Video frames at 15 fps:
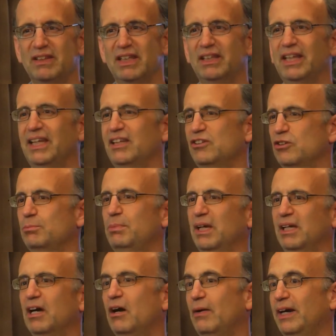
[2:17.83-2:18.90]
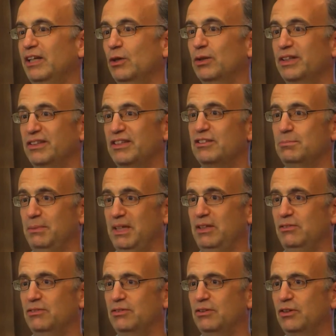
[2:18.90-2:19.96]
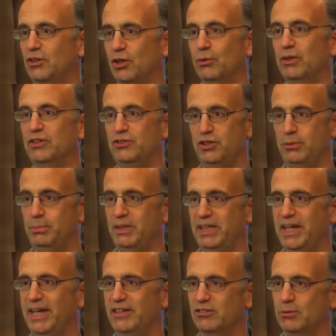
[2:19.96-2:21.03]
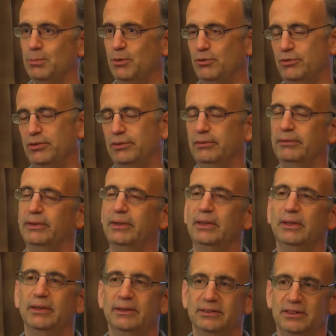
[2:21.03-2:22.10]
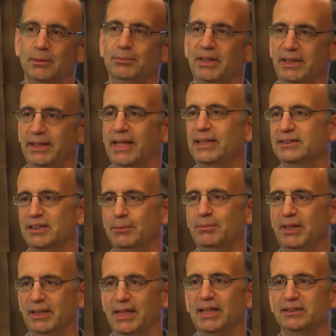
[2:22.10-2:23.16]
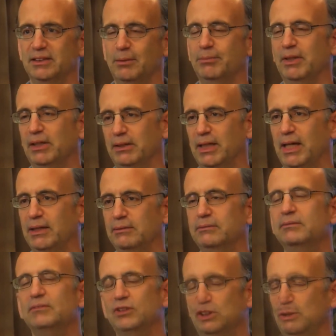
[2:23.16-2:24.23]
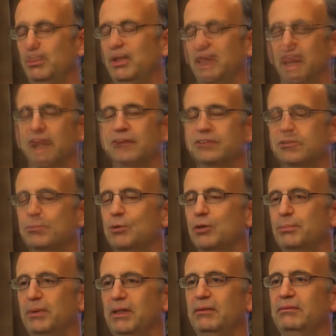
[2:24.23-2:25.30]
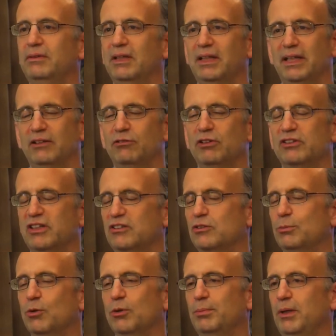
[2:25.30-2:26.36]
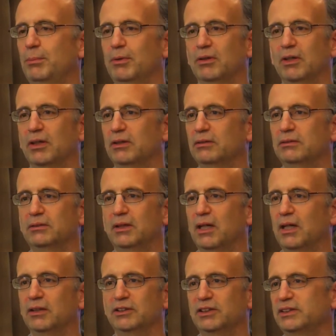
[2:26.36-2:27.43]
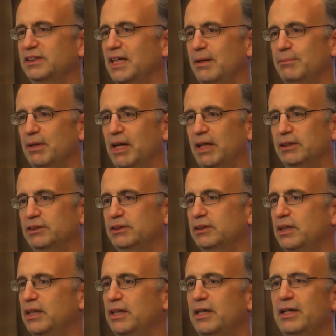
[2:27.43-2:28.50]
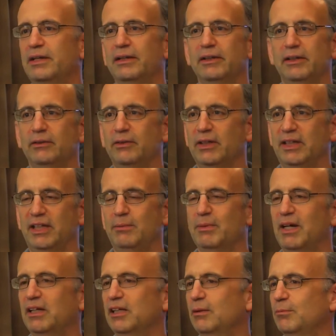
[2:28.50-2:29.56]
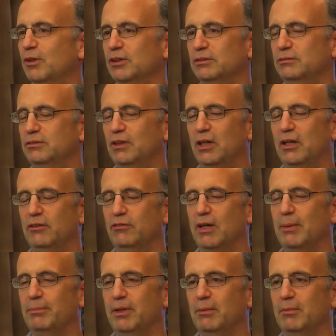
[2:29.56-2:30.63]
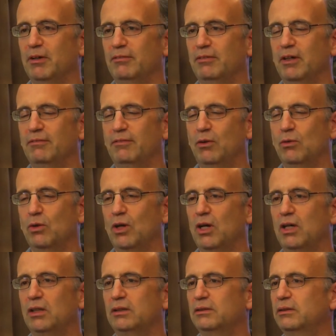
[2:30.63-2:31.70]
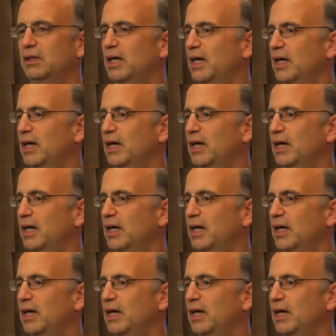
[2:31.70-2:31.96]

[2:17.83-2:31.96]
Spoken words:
Then they can just pick, oh, I know that this means current GPA as opposed to something dot something dot something dot GPA. Their support, the Entrinsik support people are just top notch. You can email them or drop them a phone call.